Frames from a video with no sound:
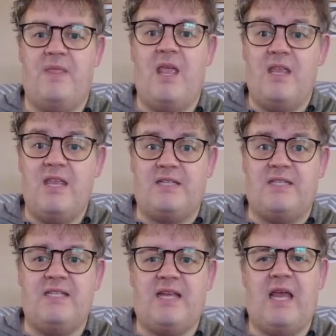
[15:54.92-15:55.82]
Yes,
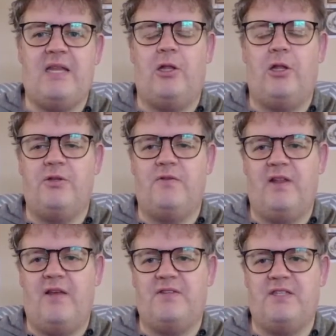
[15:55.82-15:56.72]
he's had a lot of
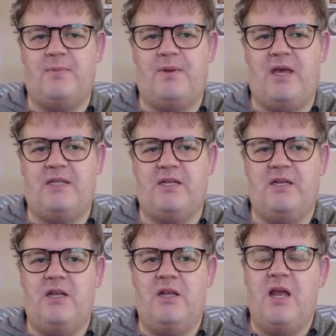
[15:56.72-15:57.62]
lovers in the past,
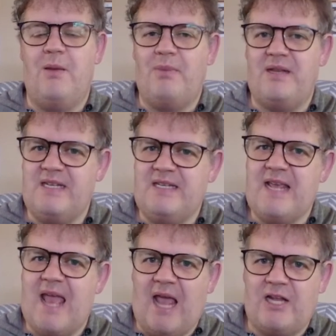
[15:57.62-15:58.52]
but did he
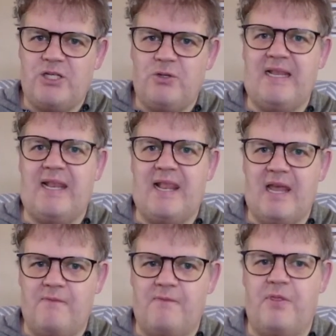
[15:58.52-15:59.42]
actually
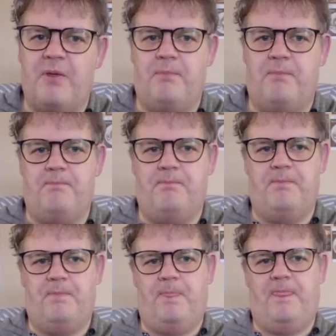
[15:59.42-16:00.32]
love them?
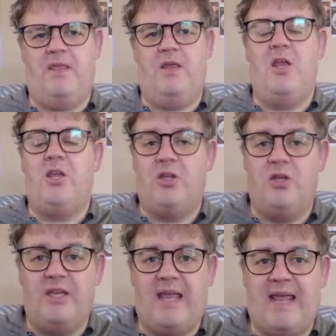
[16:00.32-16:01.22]

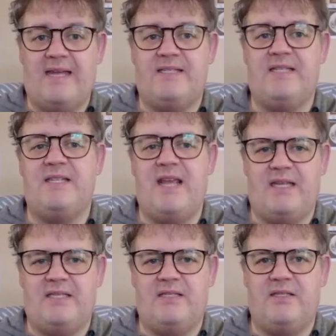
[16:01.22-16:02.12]
Kirk answers yes,